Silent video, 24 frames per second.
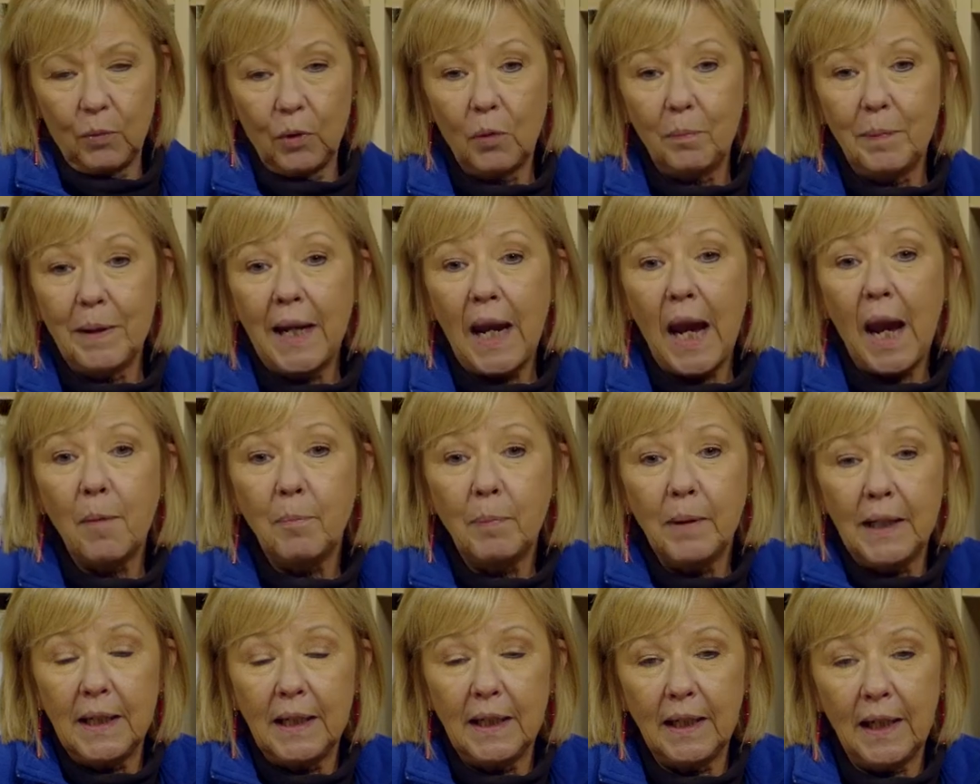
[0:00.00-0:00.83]
will be
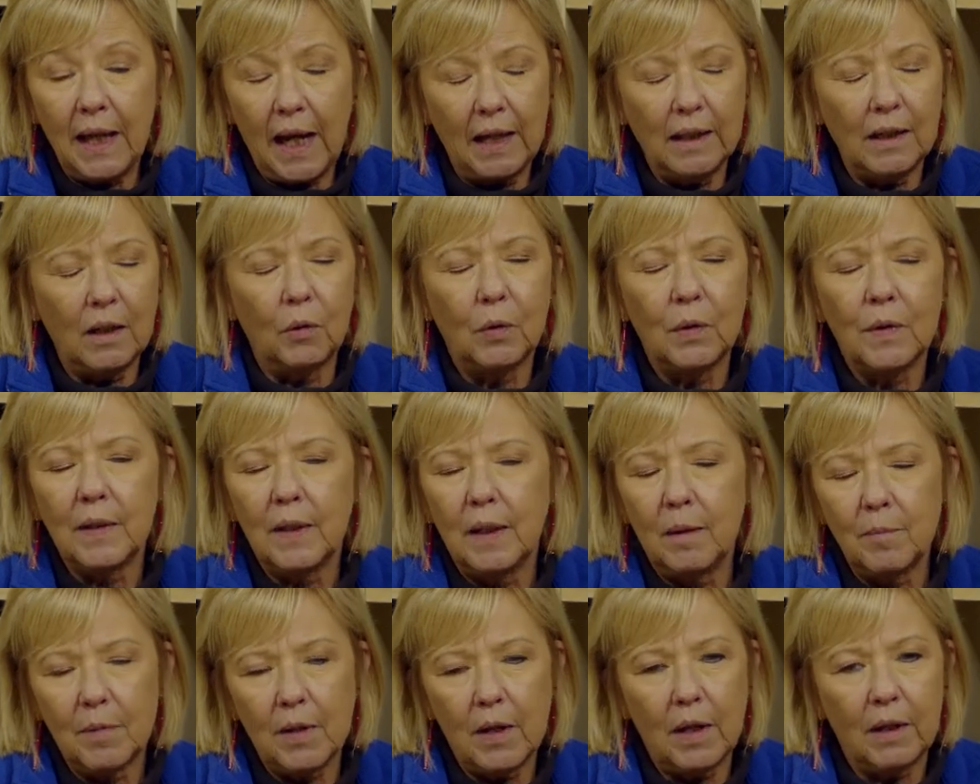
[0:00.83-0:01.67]
happening. I know it
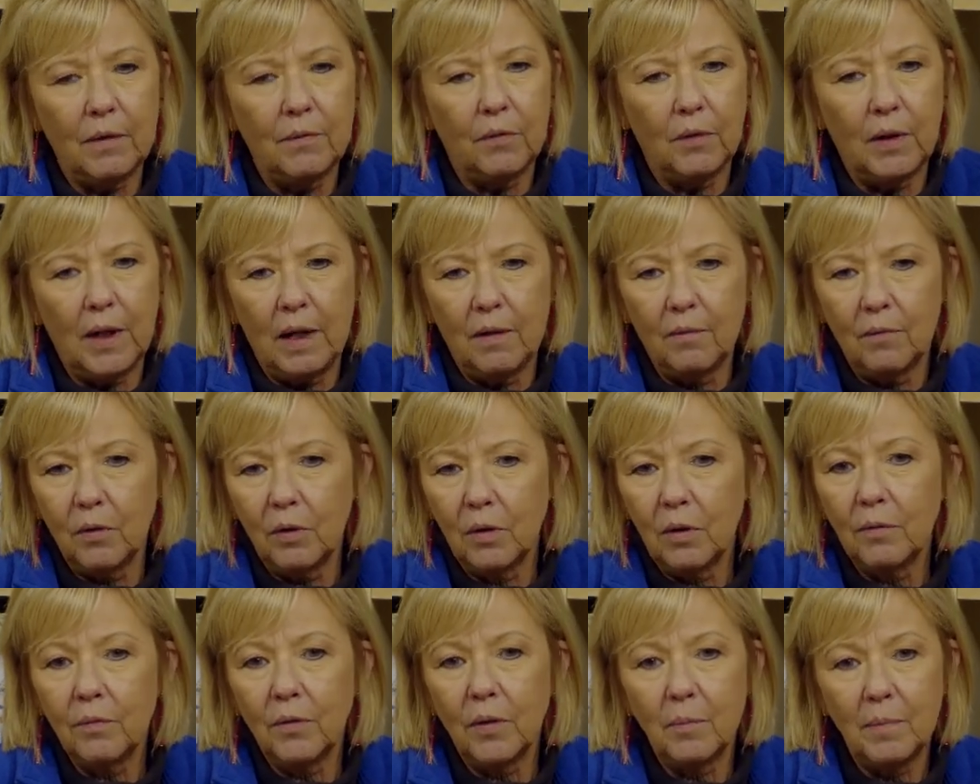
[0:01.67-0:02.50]
seems like
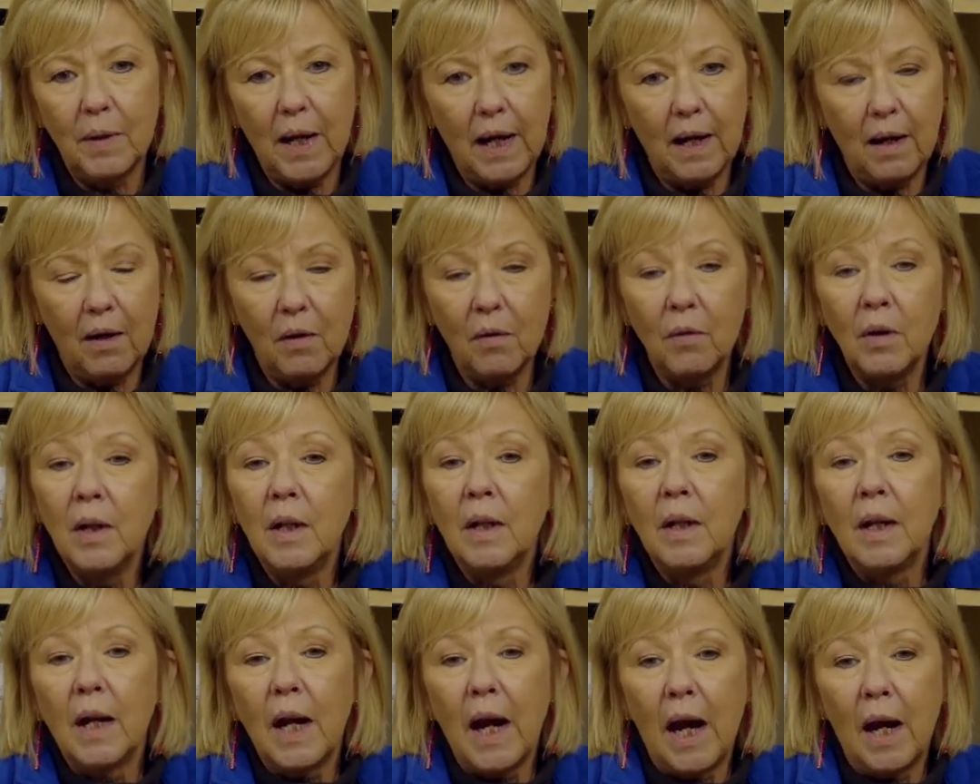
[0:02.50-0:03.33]
forever from now,
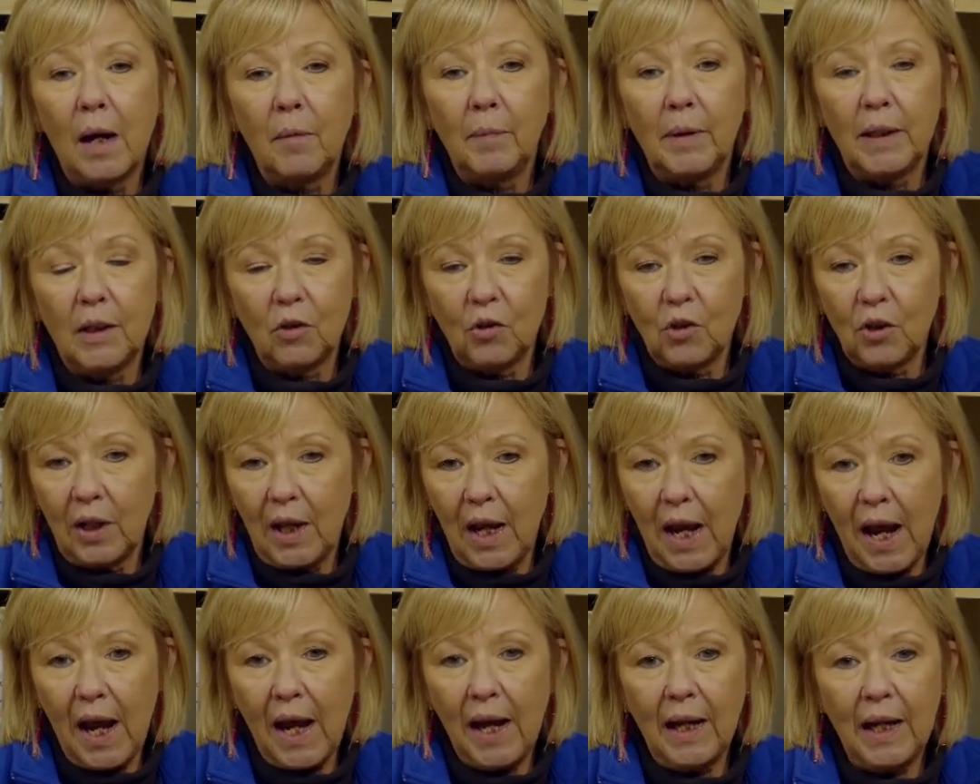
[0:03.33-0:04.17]
in
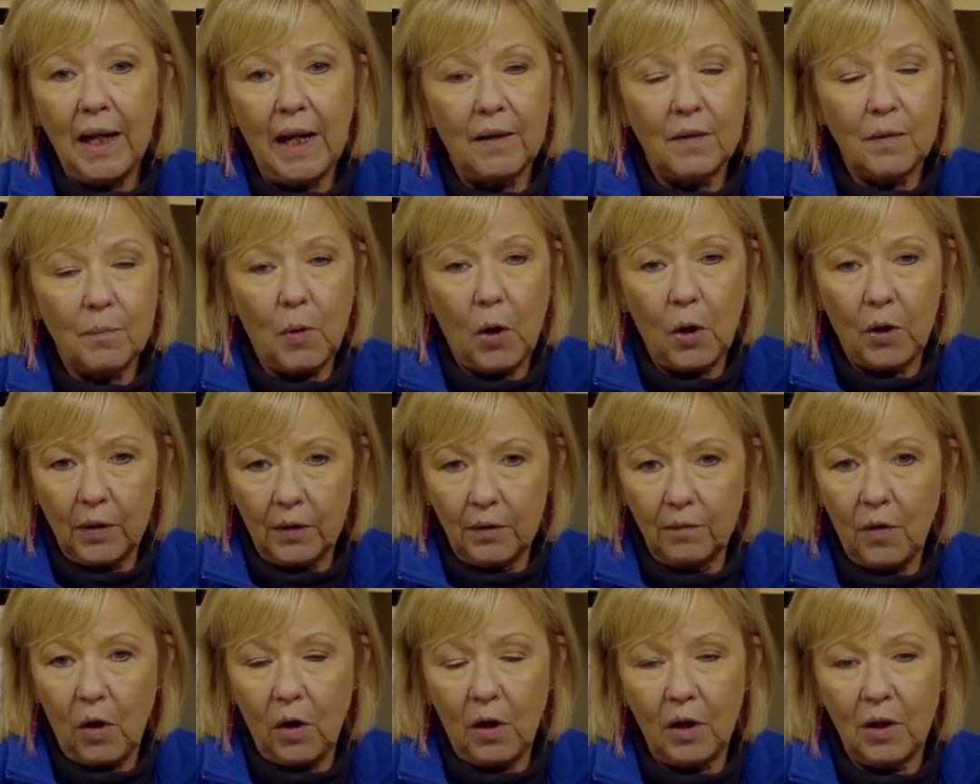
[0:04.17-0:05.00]
July as part
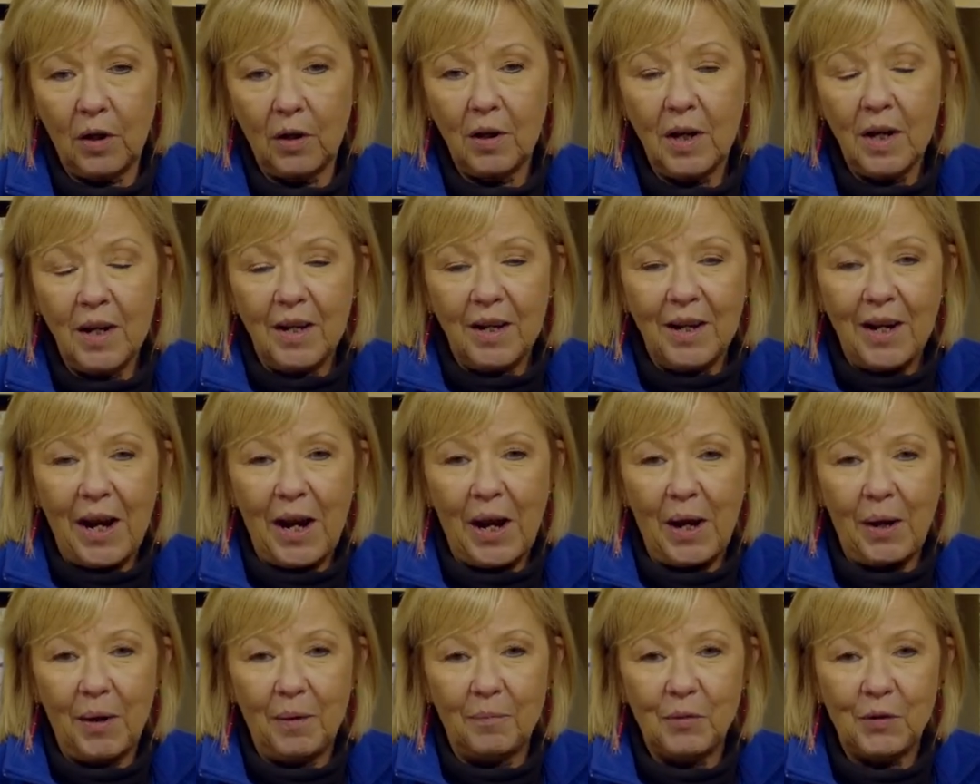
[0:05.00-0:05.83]
of our
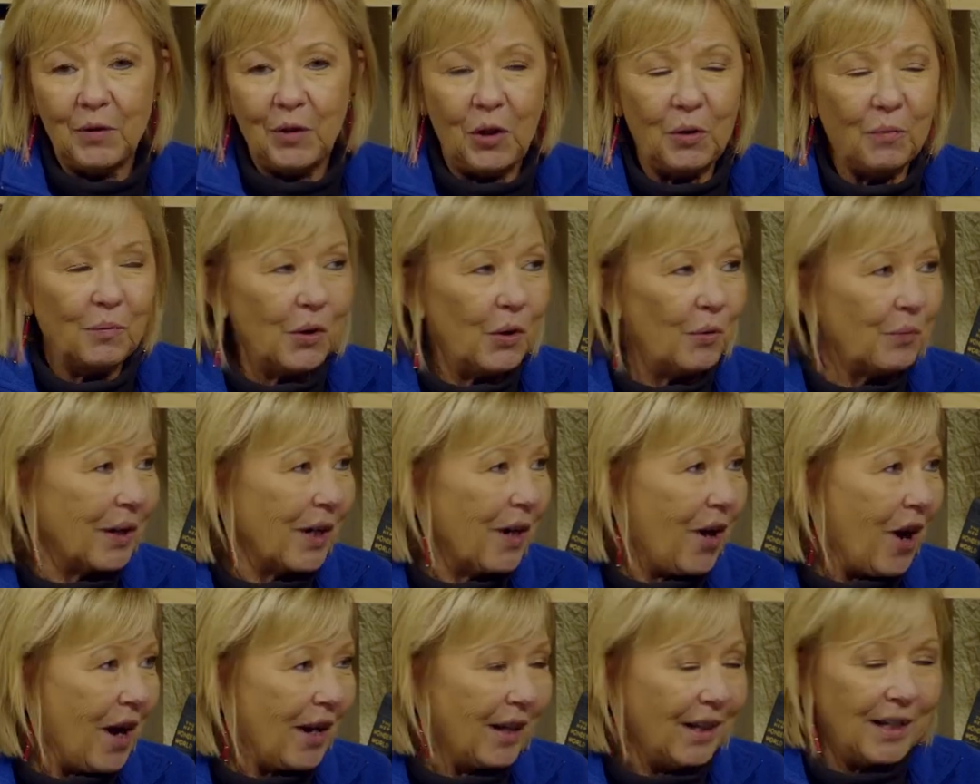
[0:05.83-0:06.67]
stern wheel
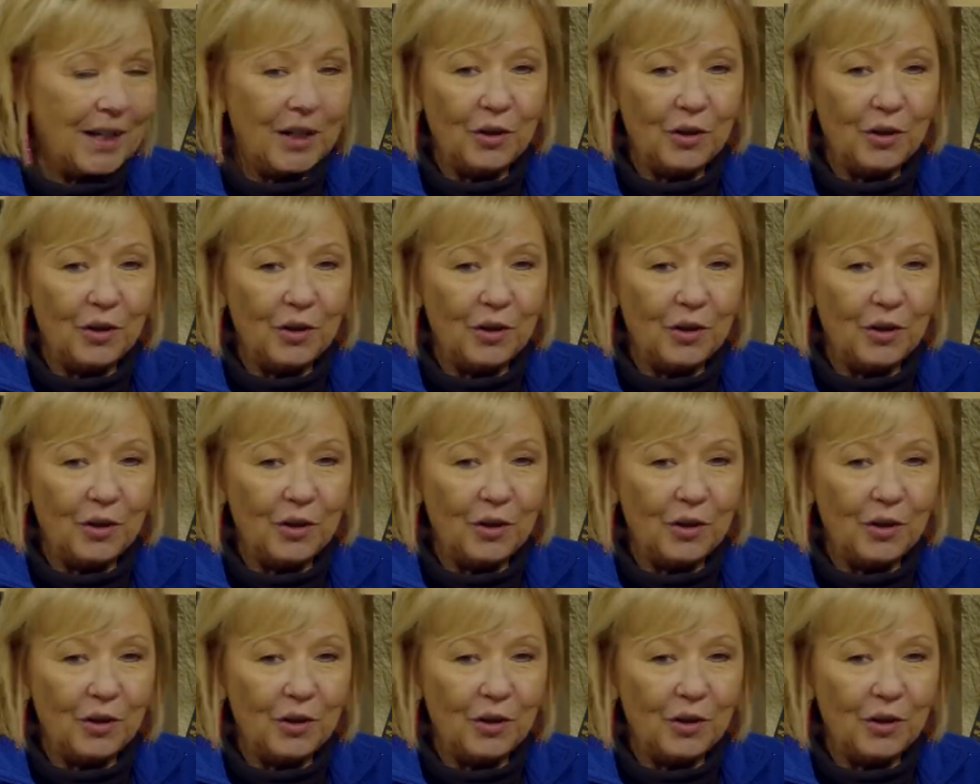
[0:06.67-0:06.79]
regatta